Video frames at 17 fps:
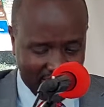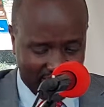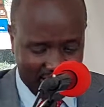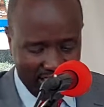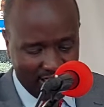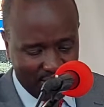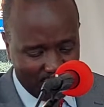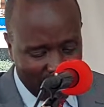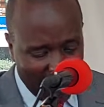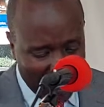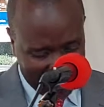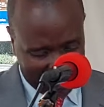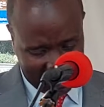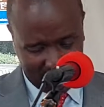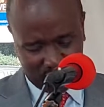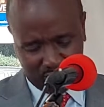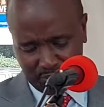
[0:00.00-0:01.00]
It's the
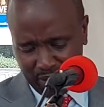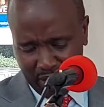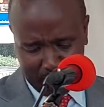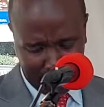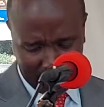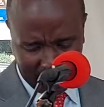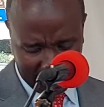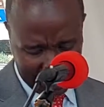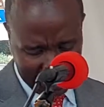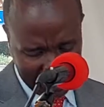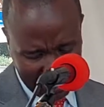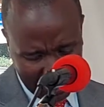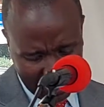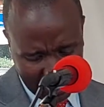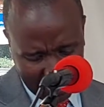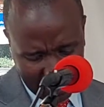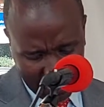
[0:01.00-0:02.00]
reverse that should be happening.
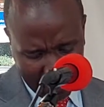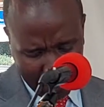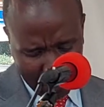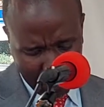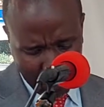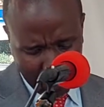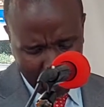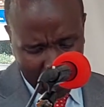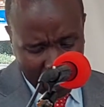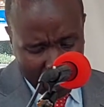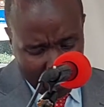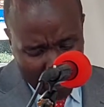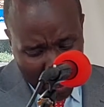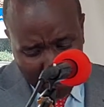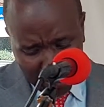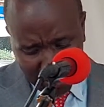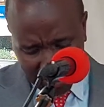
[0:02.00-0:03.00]
But the
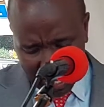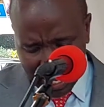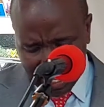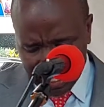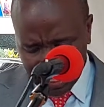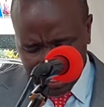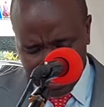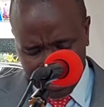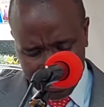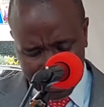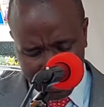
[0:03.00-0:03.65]
Bible says,